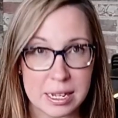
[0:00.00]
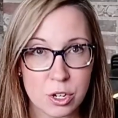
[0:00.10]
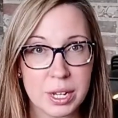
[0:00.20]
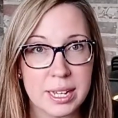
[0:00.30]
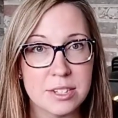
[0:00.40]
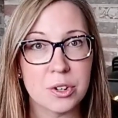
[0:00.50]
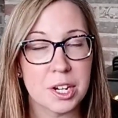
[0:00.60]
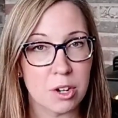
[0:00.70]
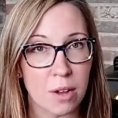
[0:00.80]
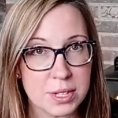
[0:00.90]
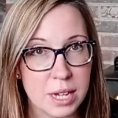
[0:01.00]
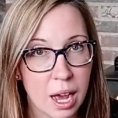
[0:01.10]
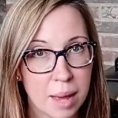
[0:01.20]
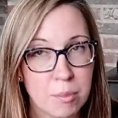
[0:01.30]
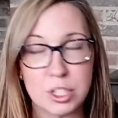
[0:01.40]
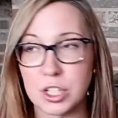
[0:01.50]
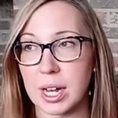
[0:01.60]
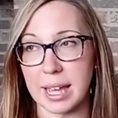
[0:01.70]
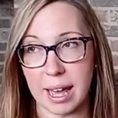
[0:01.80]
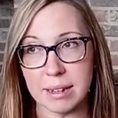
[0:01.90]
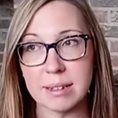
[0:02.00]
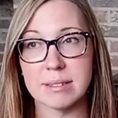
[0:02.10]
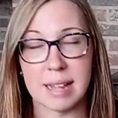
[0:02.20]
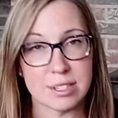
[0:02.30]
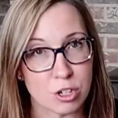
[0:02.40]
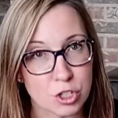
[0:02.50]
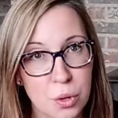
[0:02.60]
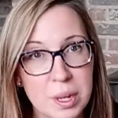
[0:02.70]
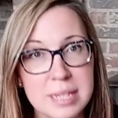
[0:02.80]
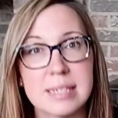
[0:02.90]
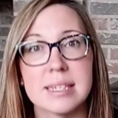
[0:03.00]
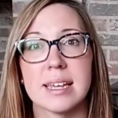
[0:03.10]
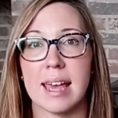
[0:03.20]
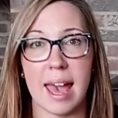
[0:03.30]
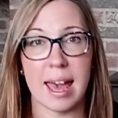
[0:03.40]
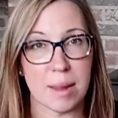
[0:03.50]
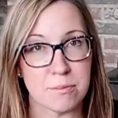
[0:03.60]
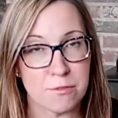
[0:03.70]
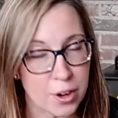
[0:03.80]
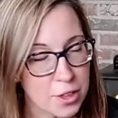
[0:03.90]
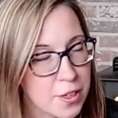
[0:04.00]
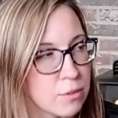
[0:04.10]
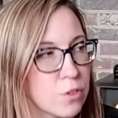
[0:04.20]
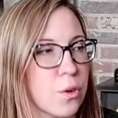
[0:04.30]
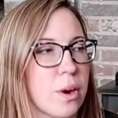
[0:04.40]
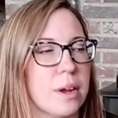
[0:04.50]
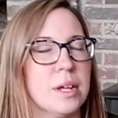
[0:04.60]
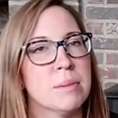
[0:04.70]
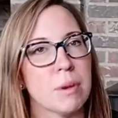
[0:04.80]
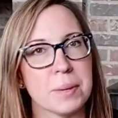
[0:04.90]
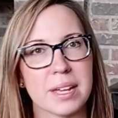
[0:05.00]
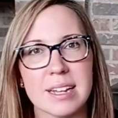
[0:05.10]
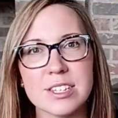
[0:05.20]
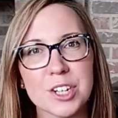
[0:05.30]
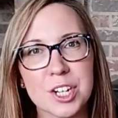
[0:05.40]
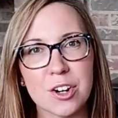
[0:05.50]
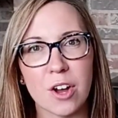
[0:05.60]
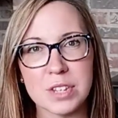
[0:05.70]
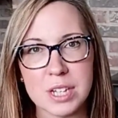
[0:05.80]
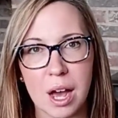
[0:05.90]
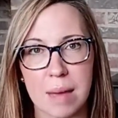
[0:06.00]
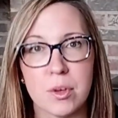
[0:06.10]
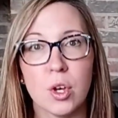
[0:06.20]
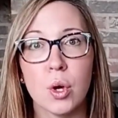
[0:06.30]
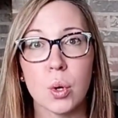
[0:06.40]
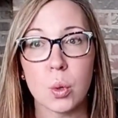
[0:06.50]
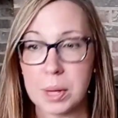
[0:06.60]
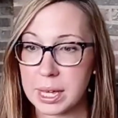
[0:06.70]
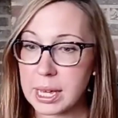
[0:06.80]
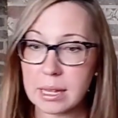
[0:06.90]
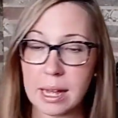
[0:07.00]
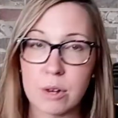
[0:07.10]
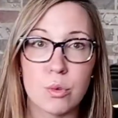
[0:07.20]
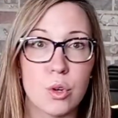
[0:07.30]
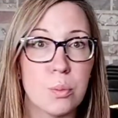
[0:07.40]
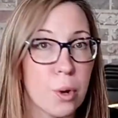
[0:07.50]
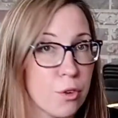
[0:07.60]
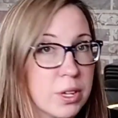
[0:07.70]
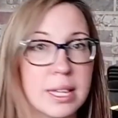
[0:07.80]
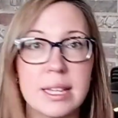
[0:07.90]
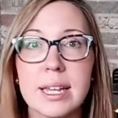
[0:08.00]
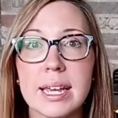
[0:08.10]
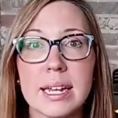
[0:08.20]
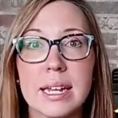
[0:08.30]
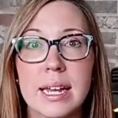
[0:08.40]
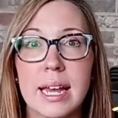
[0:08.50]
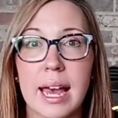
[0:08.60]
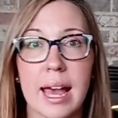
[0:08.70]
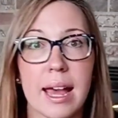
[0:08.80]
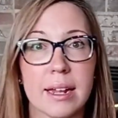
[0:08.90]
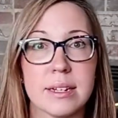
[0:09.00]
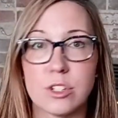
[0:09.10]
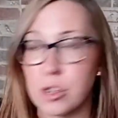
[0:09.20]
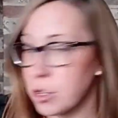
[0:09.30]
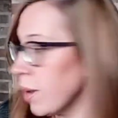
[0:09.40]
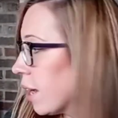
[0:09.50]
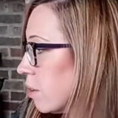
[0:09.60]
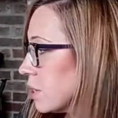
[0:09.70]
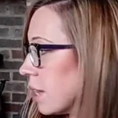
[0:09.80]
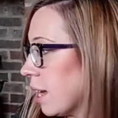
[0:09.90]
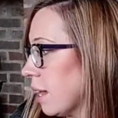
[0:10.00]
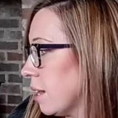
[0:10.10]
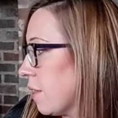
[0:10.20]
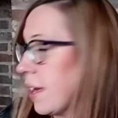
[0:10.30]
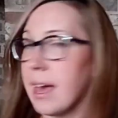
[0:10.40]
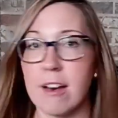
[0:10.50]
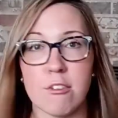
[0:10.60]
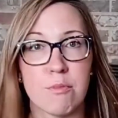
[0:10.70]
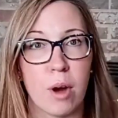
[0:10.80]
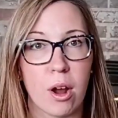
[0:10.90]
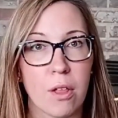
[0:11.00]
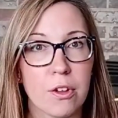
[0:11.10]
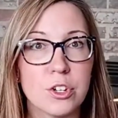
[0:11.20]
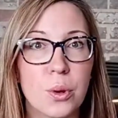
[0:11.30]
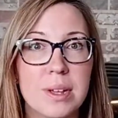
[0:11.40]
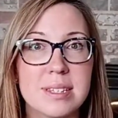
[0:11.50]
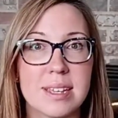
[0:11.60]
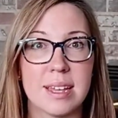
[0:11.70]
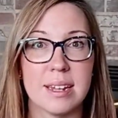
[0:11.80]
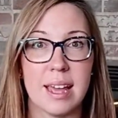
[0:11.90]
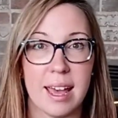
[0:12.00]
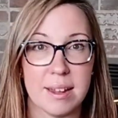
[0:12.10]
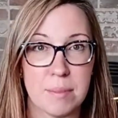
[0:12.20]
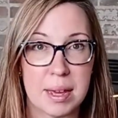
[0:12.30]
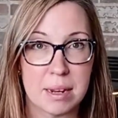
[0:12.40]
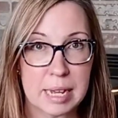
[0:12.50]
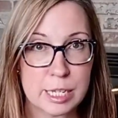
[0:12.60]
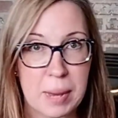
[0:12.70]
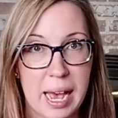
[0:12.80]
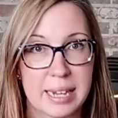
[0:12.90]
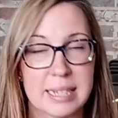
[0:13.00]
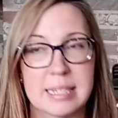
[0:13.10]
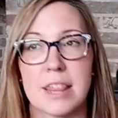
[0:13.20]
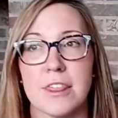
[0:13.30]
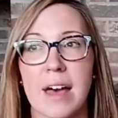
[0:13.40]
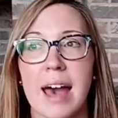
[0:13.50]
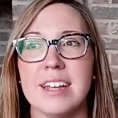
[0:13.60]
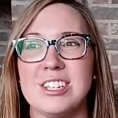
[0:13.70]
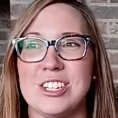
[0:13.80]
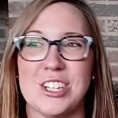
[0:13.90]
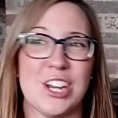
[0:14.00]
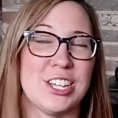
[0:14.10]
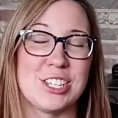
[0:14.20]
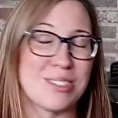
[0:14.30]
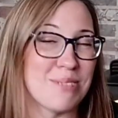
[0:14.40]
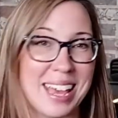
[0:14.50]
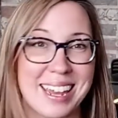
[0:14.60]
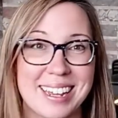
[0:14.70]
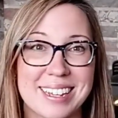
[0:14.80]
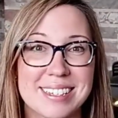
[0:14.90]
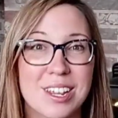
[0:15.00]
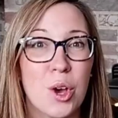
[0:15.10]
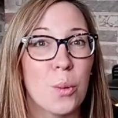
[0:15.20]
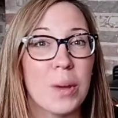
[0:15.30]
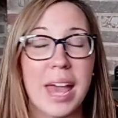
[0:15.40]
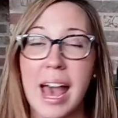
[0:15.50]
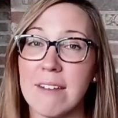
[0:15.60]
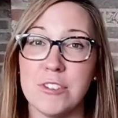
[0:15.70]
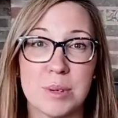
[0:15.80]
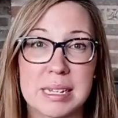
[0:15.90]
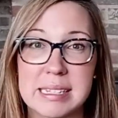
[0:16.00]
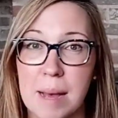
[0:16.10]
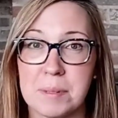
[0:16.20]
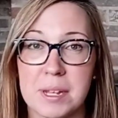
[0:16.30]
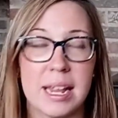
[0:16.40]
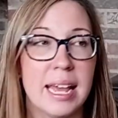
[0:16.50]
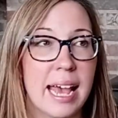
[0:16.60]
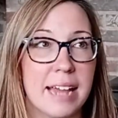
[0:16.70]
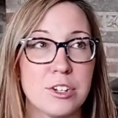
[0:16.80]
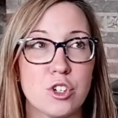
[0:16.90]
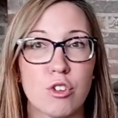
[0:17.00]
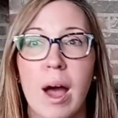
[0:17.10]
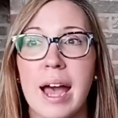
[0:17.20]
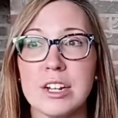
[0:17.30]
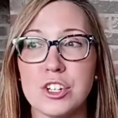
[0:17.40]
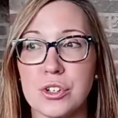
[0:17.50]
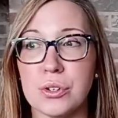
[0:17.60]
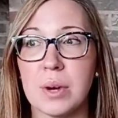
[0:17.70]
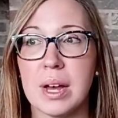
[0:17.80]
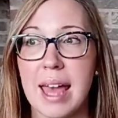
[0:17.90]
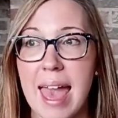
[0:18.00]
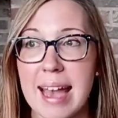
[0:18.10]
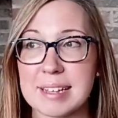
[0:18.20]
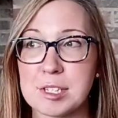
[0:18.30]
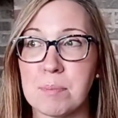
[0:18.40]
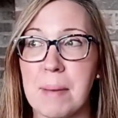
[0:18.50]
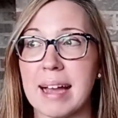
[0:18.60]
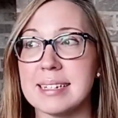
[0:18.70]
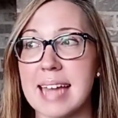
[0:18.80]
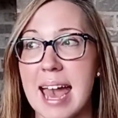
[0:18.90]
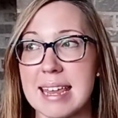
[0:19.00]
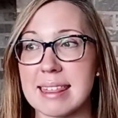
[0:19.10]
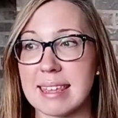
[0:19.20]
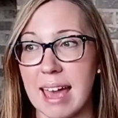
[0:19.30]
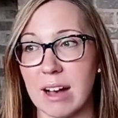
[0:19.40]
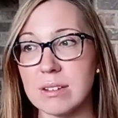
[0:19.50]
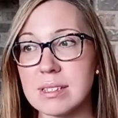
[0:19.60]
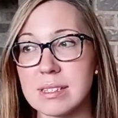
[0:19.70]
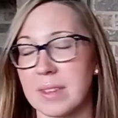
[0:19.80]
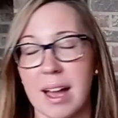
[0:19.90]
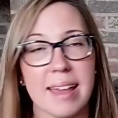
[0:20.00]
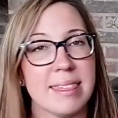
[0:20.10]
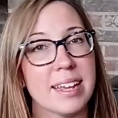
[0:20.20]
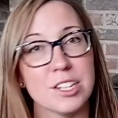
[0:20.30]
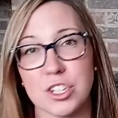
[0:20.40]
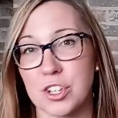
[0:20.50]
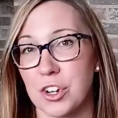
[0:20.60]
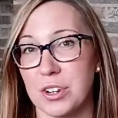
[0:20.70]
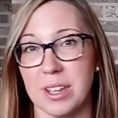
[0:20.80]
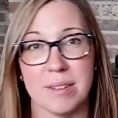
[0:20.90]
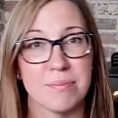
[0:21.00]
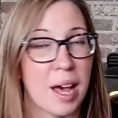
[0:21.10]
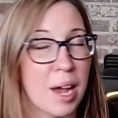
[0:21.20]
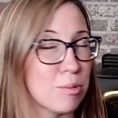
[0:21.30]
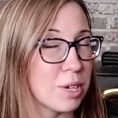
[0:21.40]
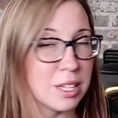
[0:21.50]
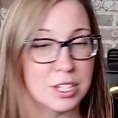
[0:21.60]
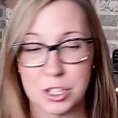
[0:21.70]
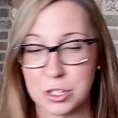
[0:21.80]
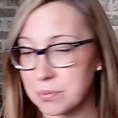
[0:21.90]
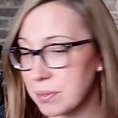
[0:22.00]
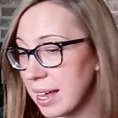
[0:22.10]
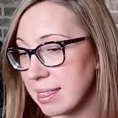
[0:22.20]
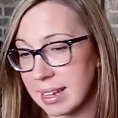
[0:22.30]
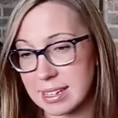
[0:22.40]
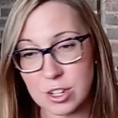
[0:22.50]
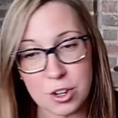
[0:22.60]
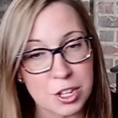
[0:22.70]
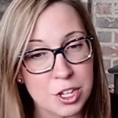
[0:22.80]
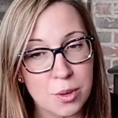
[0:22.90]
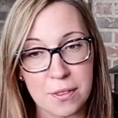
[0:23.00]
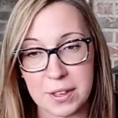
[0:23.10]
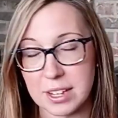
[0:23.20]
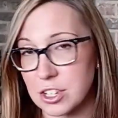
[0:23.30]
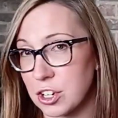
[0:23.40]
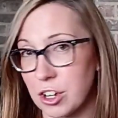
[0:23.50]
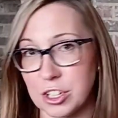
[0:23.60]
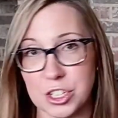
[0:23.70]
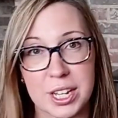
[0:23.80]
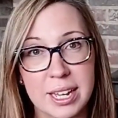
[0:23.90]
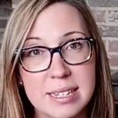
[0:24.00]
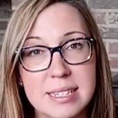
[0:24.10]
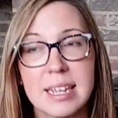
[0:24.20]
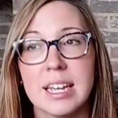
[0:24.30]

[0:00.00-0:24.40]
our kids are here all the time, which again, that's our choice, and I'm very thankful for it. But because they're here all the time, we can get a room perfectly clean and turn around and they have brought all their toys in and made a mess behind us. That is just the way it is. We have to accept it, and to try to expect anything else, I think it's just hurting you. I really do. I think it's hurting you. I think it's going to hurt your kids.